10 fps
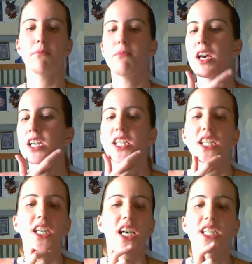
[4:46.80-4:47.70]
May I
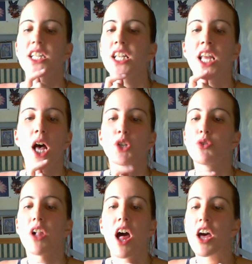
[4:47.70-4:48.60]
suggest a
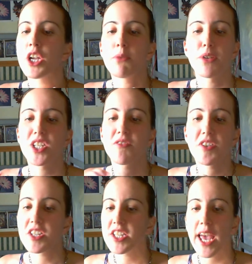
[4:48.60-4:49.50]
natural argument
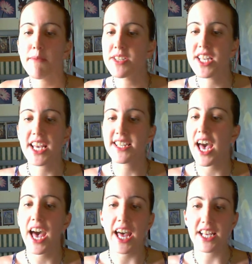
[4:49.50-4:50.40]
for same-sex
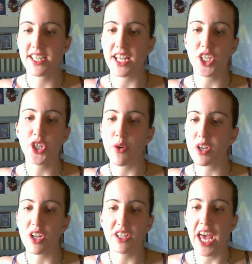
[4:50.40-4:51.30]
acts and
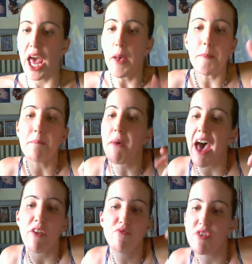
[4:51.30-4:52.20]
so-called
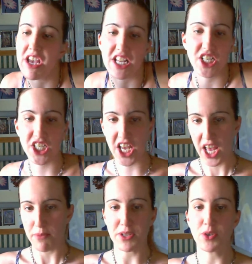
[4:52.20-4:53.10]
marriage
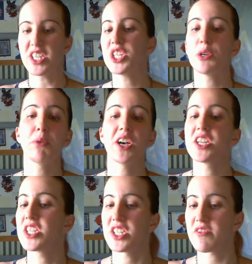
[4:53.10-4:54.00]
between two
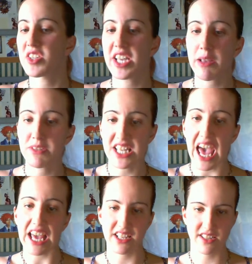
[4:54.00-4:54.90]
persons of the same
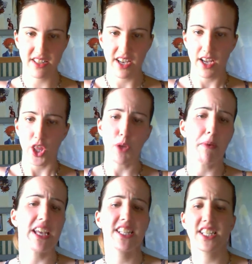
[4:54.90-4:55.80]
sex? The
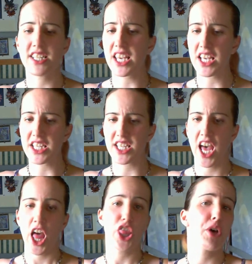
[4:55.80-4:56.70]
basis is
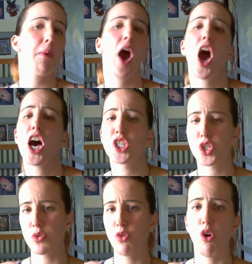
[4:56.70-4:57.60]
the parts
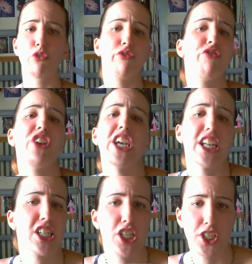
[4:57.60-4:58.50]
do not
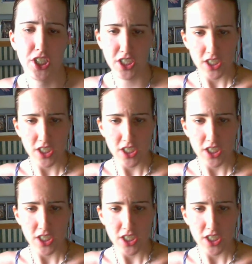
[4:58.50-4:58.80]
fit.